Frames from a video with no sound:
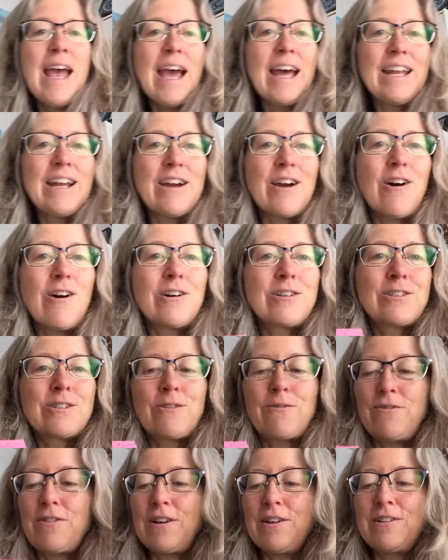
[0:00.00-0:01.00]
And I also
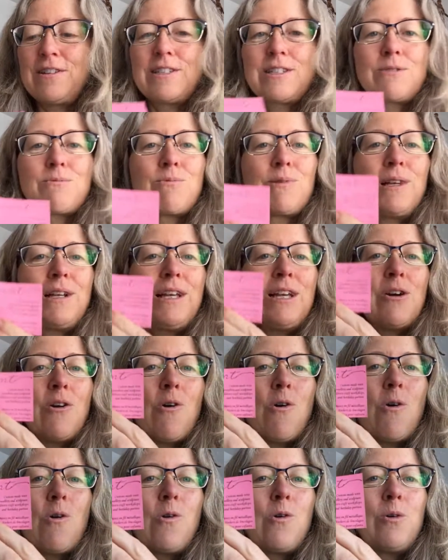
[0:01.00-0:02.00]
found this really
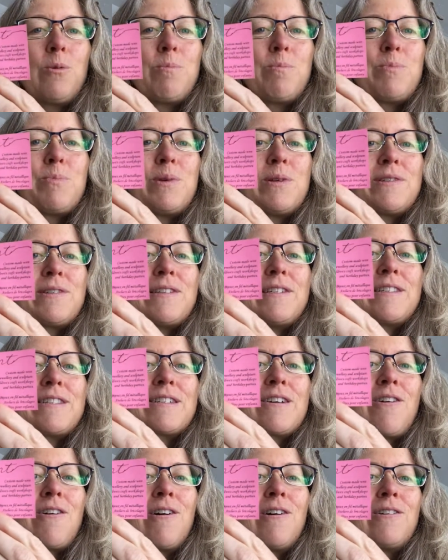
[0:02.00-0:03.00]
old business
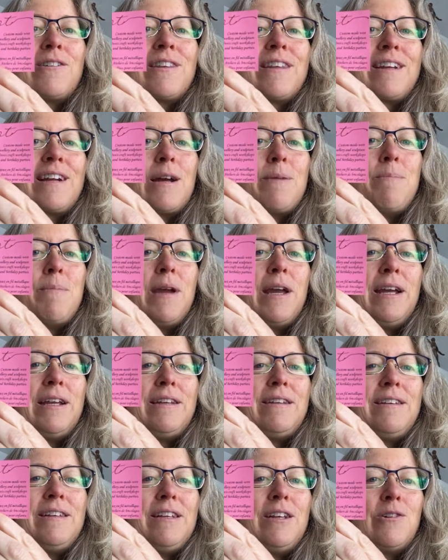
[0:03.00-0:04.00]
card that I
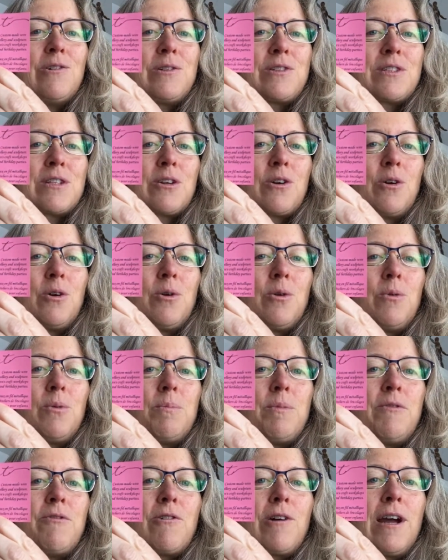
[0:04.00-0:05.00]
made years ago.
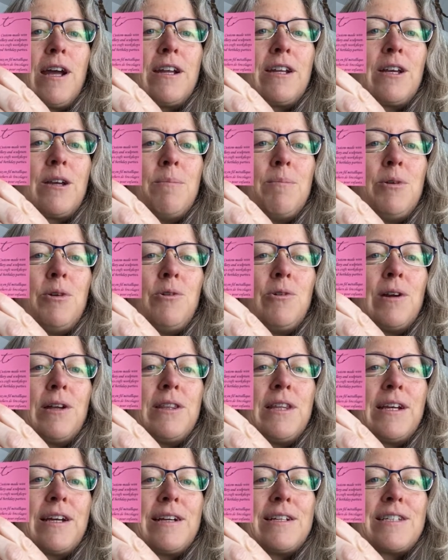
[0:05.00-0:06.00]
Before I had a computer, I
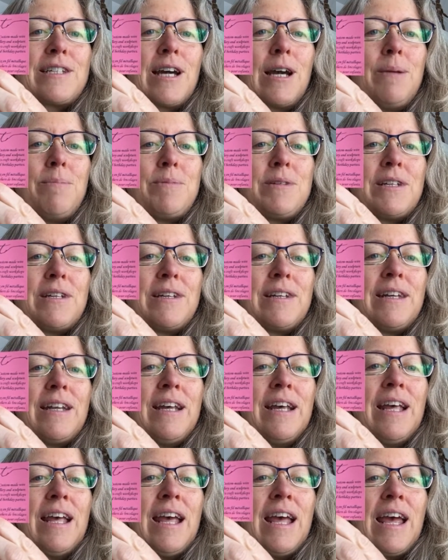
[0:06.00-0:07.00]
think I typed it.
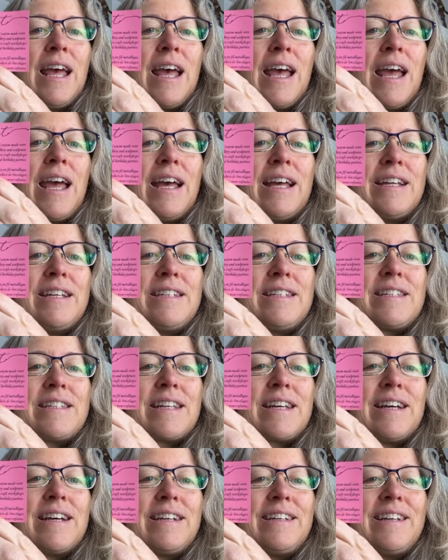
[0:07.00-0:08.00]
And
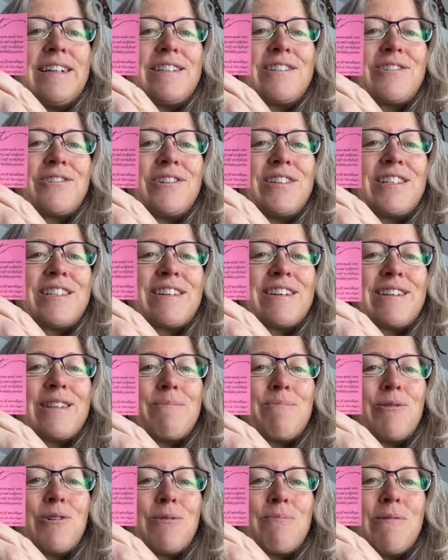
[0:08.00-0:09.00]
yeah, Jody saw the
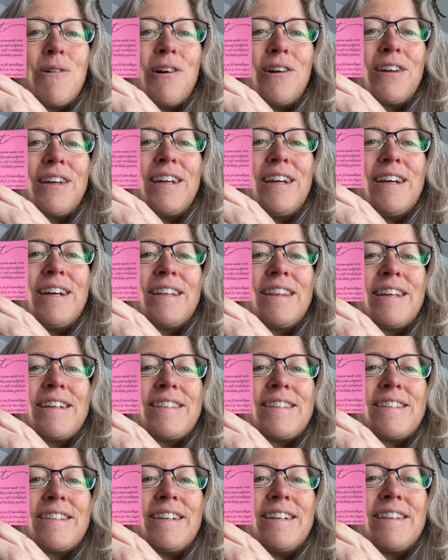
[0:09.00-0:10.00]
bookmark. Yeah,
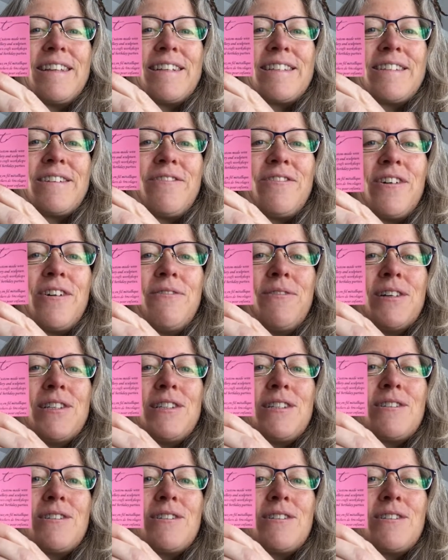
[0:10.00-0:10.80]
that's a fun one.